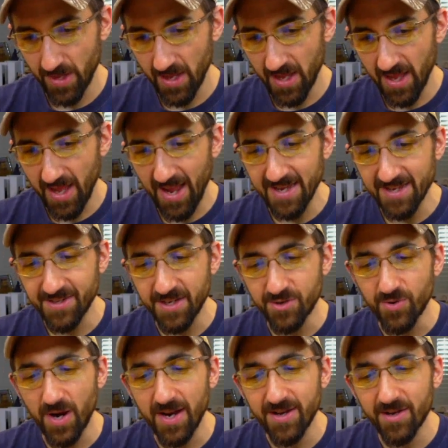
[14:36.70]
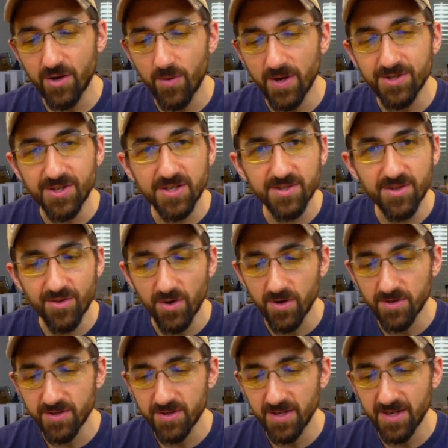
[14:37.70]
As he tried to quench his
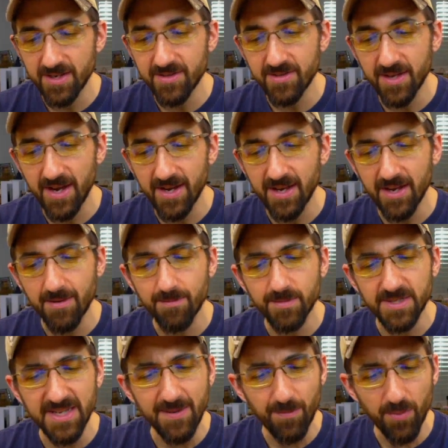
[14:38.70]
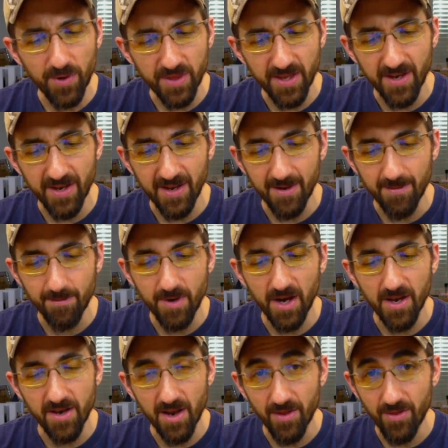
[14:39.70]
thirst inside him, deep within him,
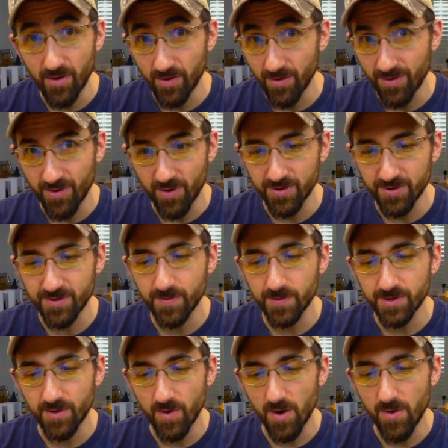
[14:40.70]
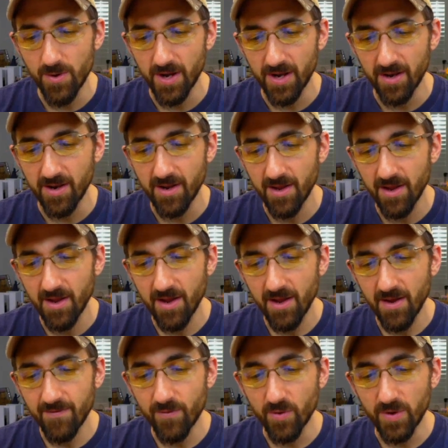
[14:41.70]
another thirst was growing,
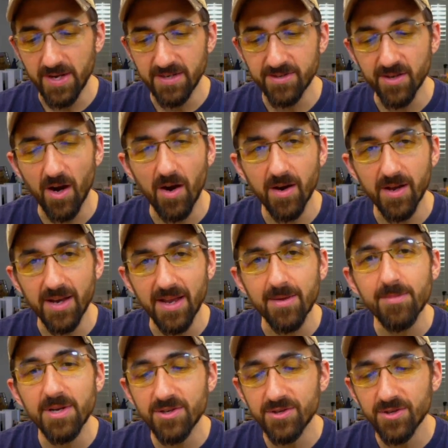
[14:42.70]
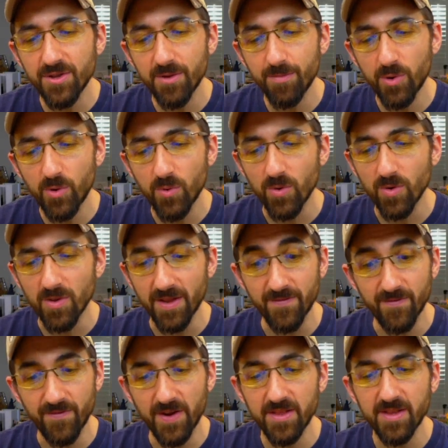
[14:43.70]
for he saw an image in the pool and
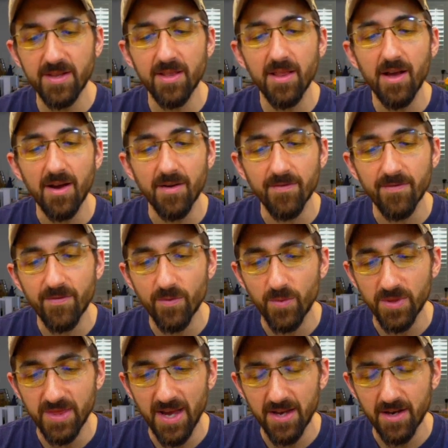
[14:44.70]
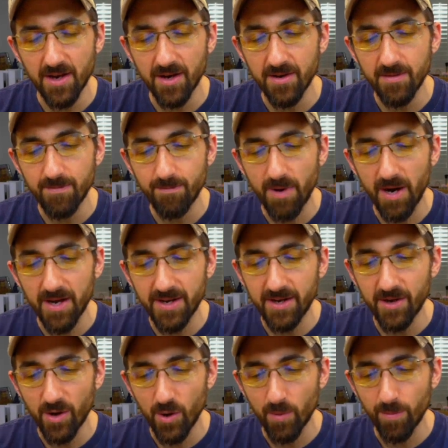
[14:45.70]
fell in love with that unbodied
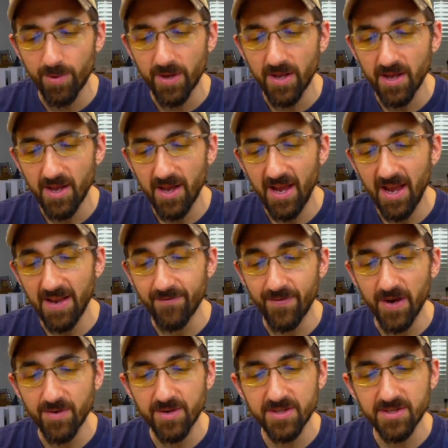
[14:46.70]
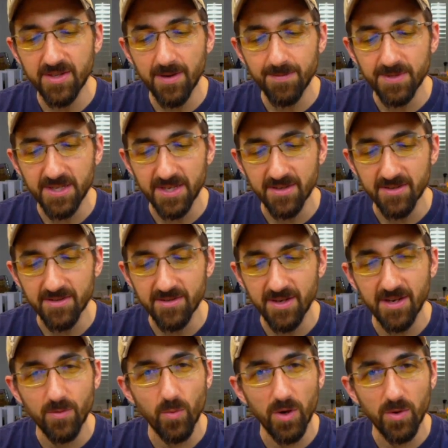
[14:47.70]
hope, and found a substance
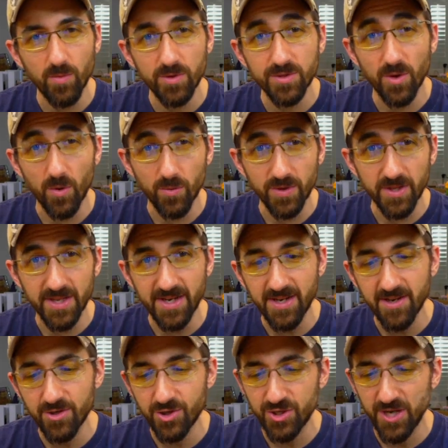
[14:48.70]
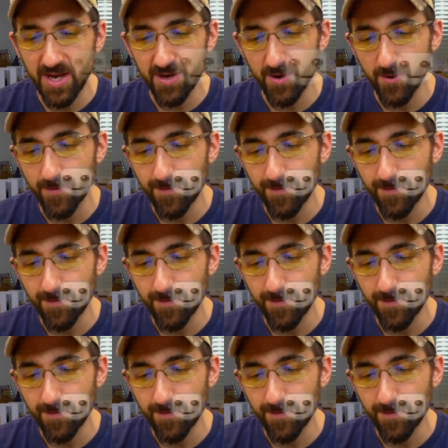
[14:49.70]
in what was only shadow.